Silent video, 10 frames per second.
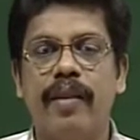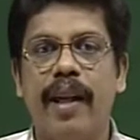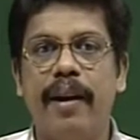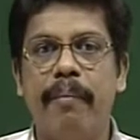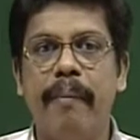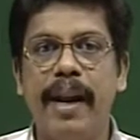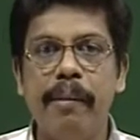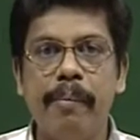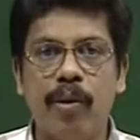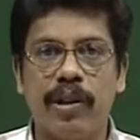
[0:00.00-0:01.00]
that many
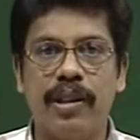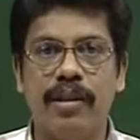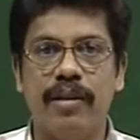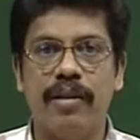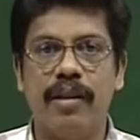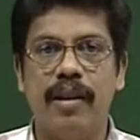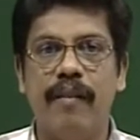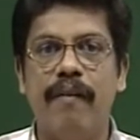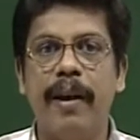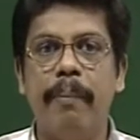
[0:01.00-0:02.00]
books
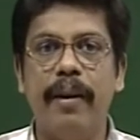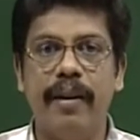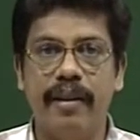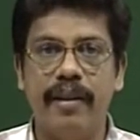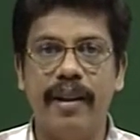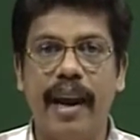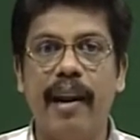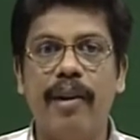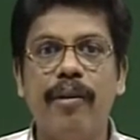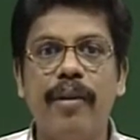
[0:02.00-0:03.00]
were burnt,
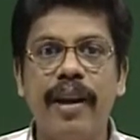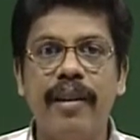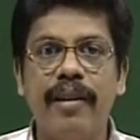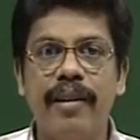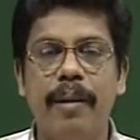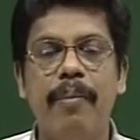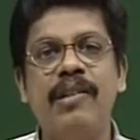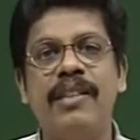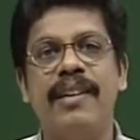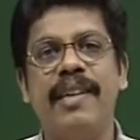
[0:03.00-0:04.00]
including the
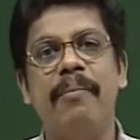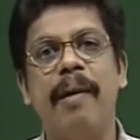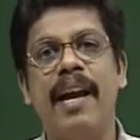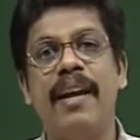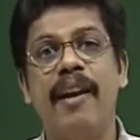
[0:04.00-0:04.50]
books written by